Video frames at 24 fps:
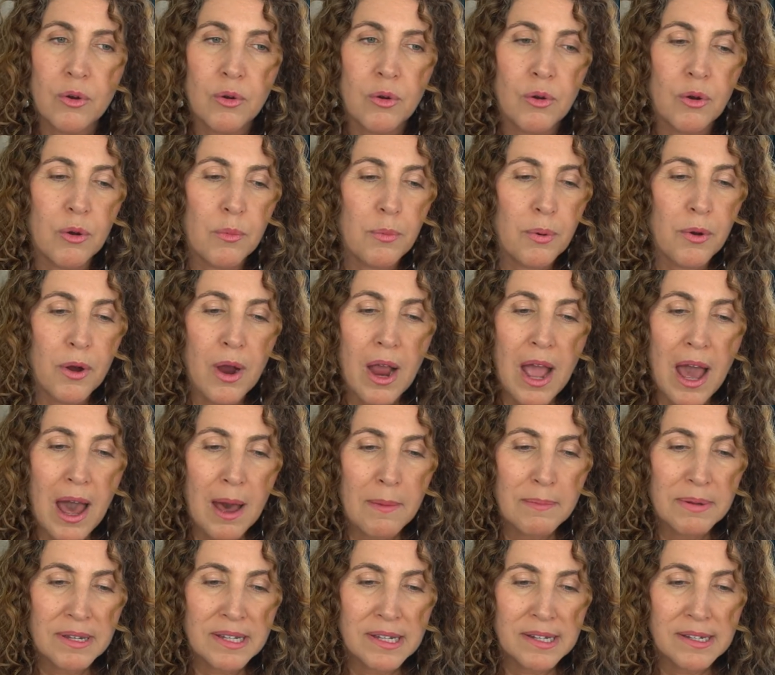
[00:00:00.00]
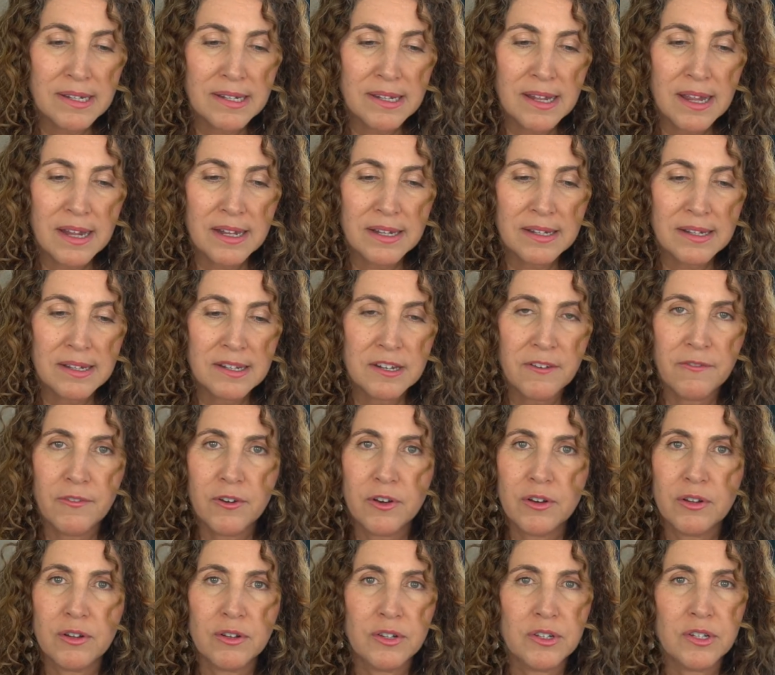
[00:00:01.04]
or perhaps it's that it's
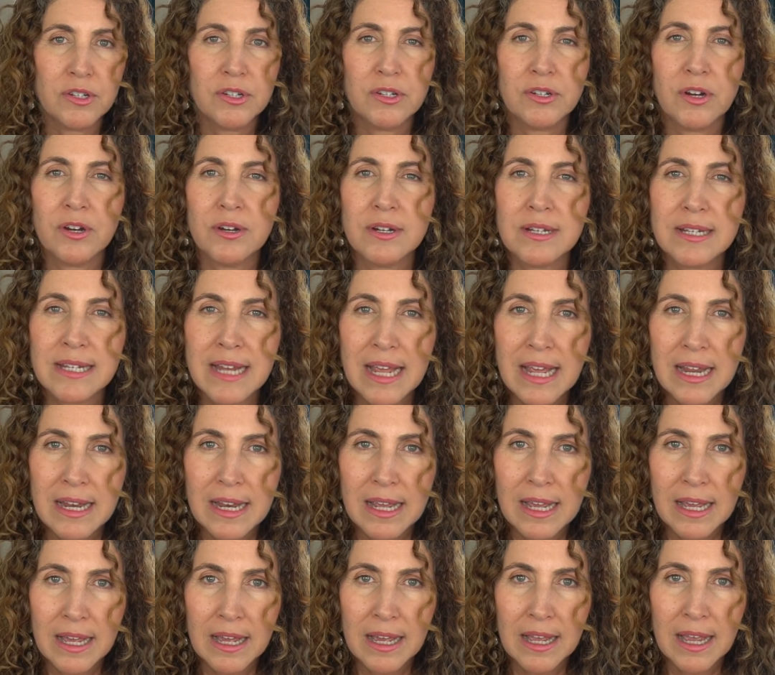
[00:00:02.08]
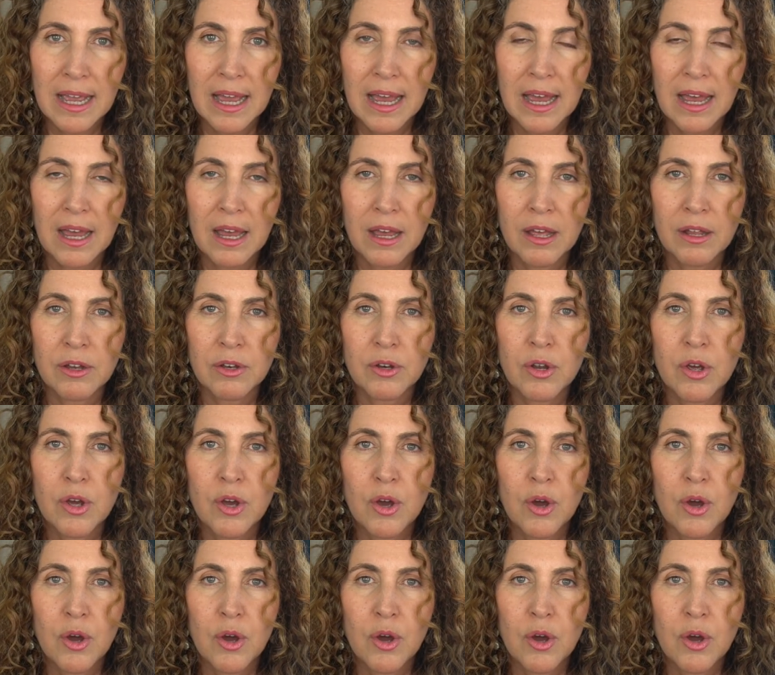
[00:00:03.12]
difficult to start dating again,